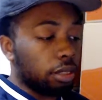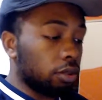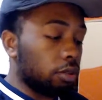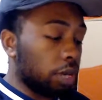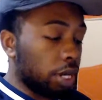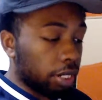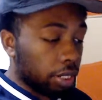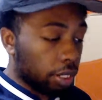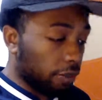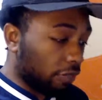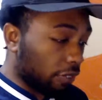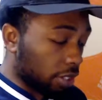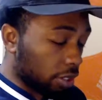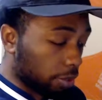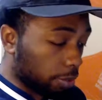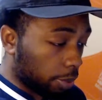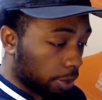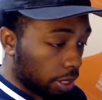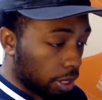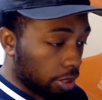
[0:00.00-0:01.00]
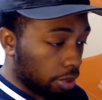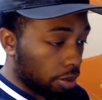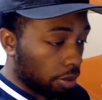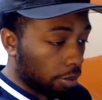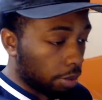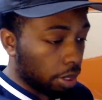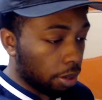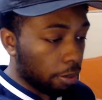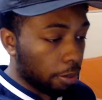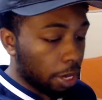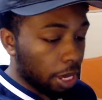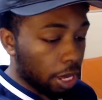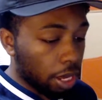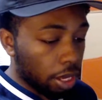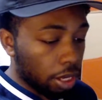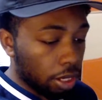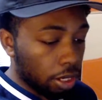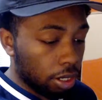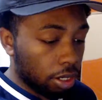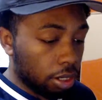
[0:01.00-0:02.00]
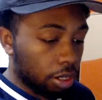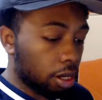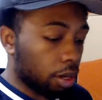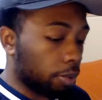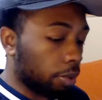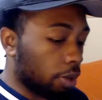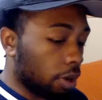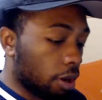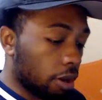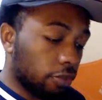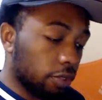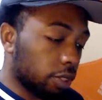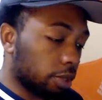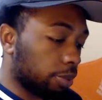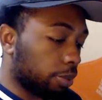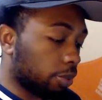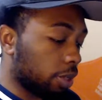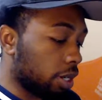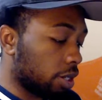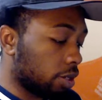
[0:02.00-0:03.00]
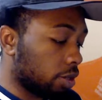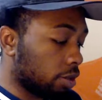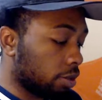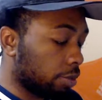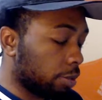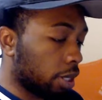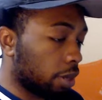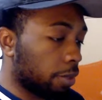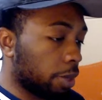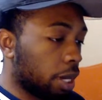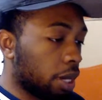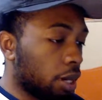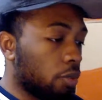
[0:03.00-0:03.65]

the great defensive plays that were being made and a couple of offensive plays that were being made,